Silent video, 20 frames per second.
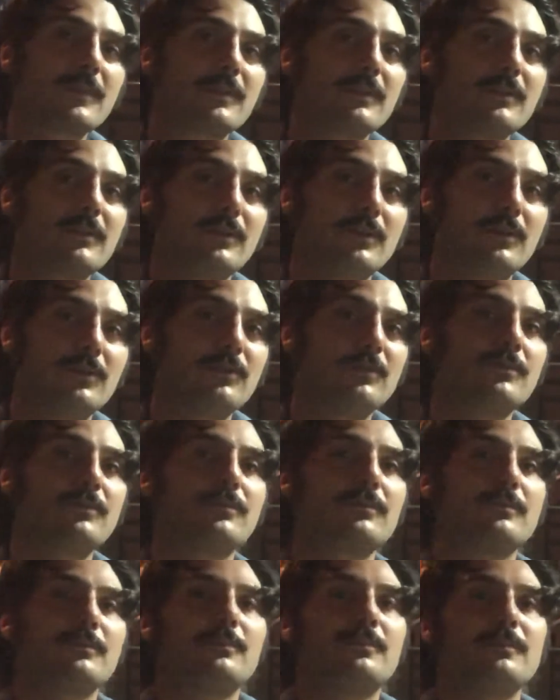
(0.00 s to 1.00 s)
You know,
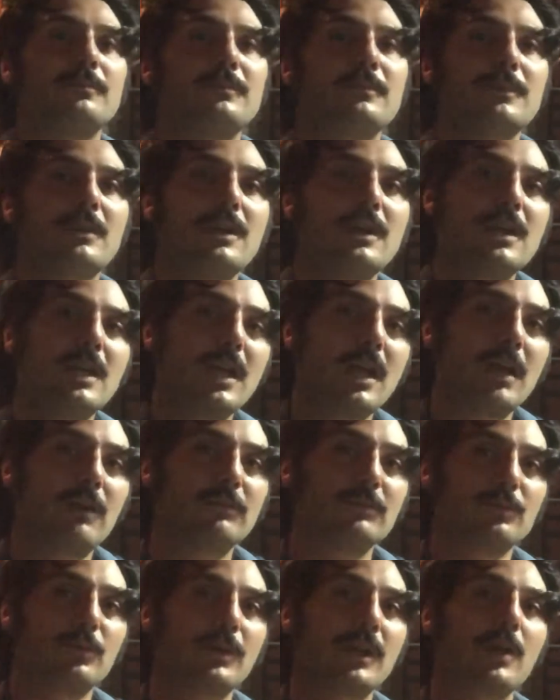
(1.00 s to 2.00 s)
that
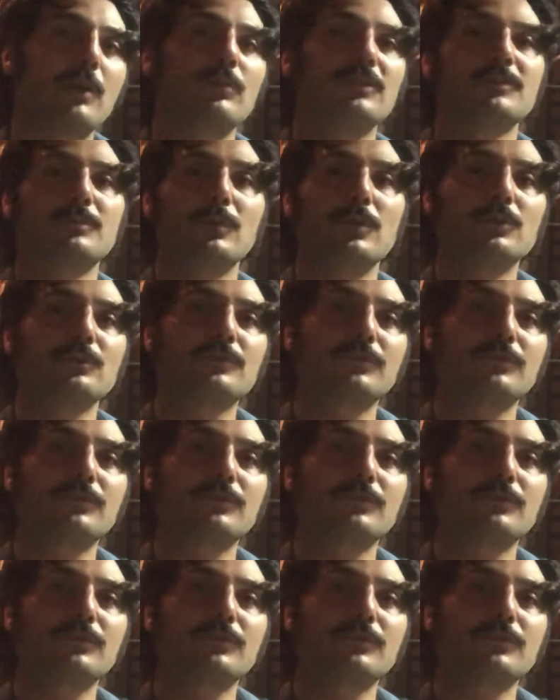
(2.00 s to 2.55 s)
was when I was most